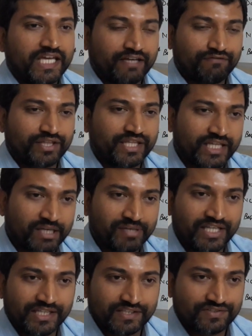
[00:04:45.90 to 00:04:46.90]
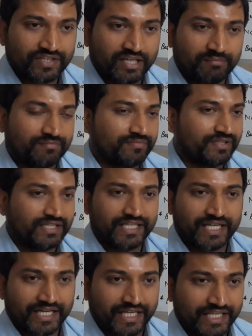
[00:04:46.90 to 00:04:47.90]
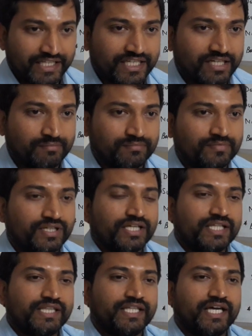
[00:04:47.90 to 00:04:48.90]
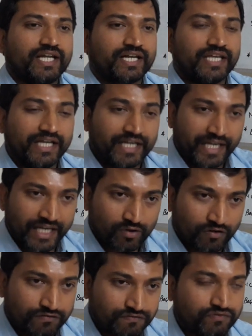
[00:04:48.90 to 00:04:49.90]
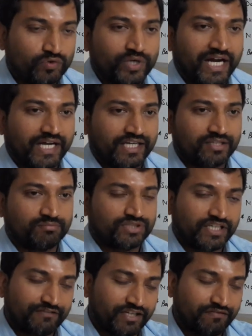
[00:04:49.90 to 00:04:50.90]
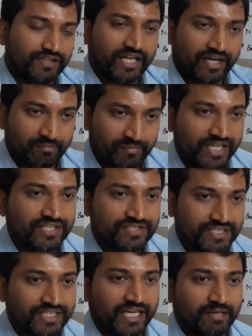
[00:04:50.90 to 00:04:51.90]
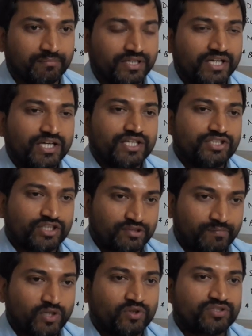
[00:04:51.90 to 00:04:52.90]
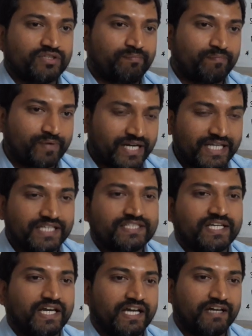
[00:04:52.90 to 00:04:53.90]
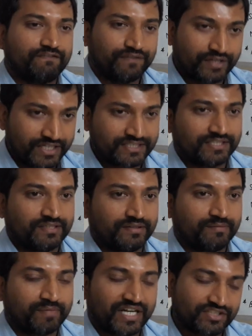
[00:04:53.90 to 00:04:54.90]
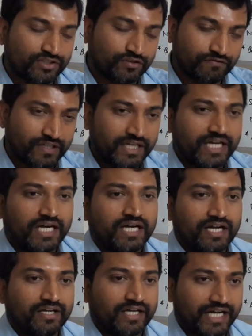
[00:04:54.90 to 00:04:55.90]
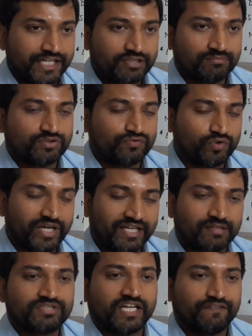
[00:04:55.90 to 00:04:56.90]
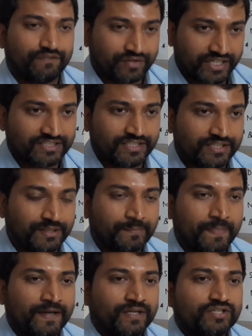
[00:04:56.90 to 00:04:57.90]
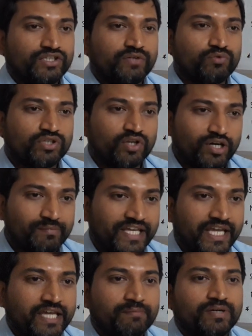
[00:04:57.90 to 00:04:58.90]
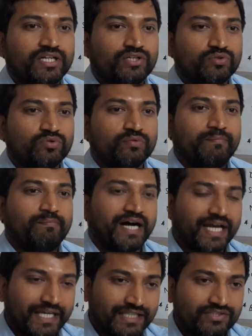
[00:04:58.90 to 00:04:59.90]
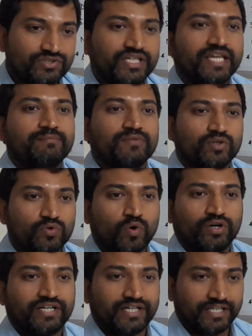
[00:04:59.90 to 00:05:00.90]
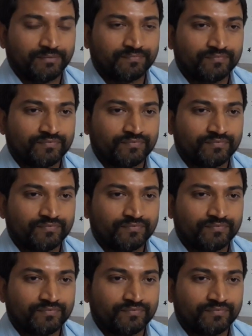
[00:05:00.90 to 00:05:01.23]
everything remaining the same, their income, their intake of food items, even if they remain same, just because the prices of items, food items have risen, they would not be able to buy the same quantity.